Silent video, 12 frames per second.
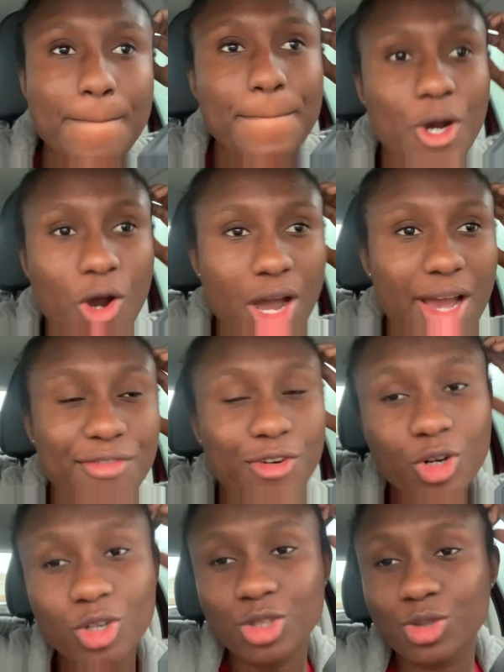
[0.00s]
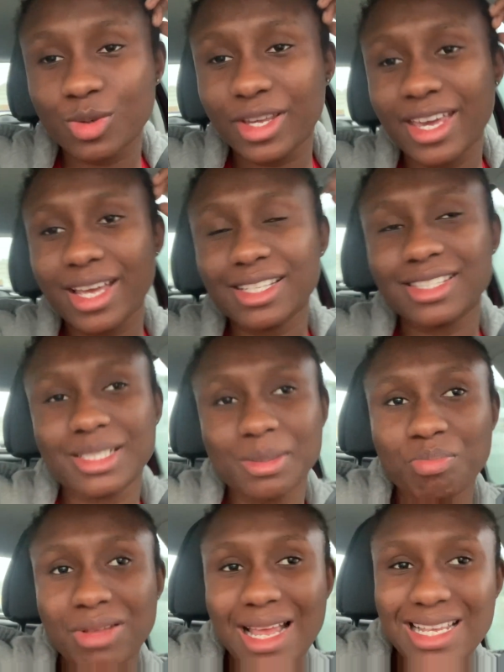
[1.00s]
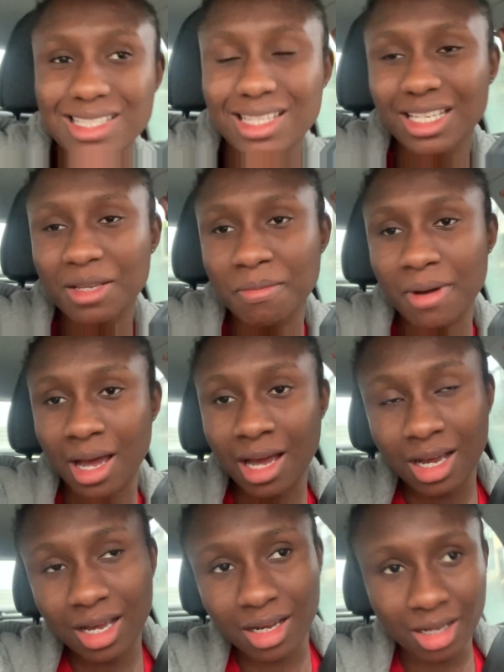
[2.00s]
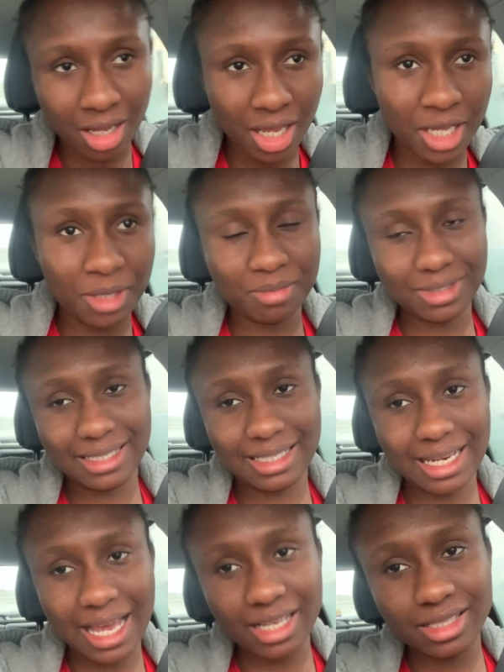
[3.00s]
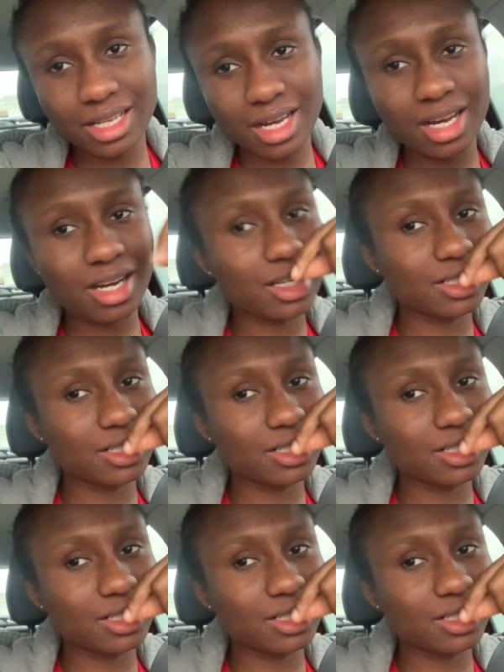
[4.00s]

but oh, i forgot to get plastic bag um slider